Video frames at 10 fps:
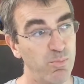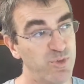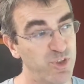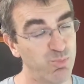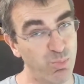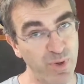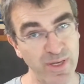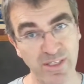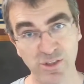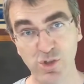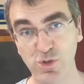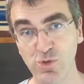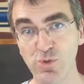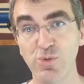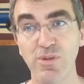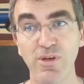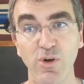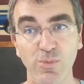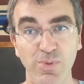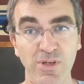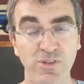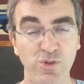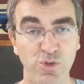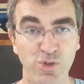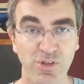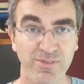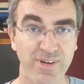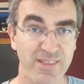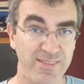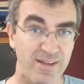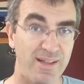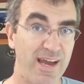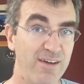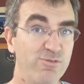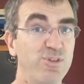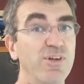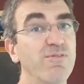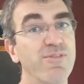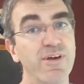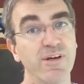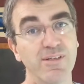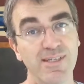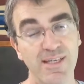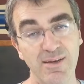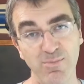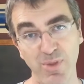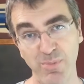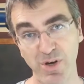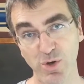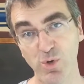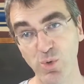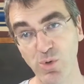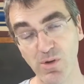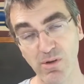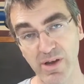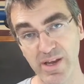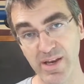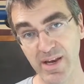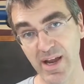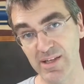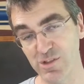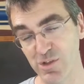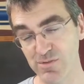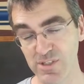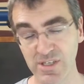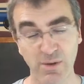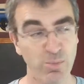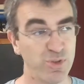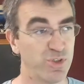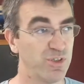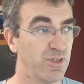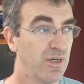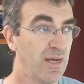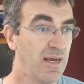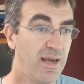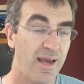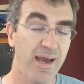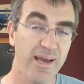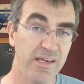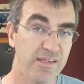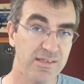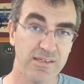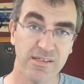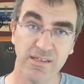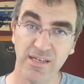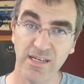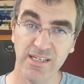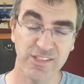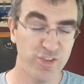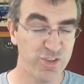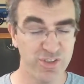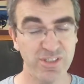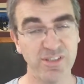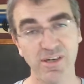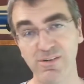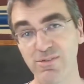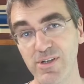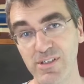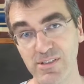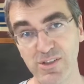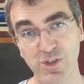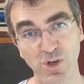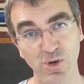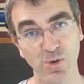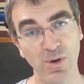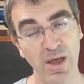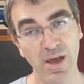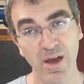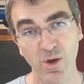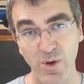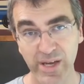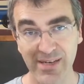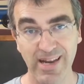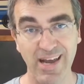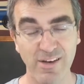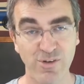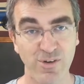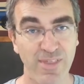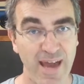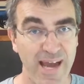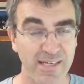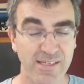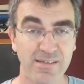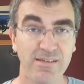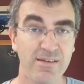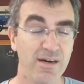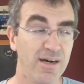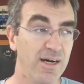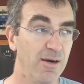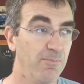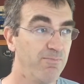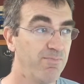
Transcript: Just bring it to the opening social event. They'll have stuff there to keep the beer cool and at serving temperature, and it's just a ton of fun. So go ahead and enter that um,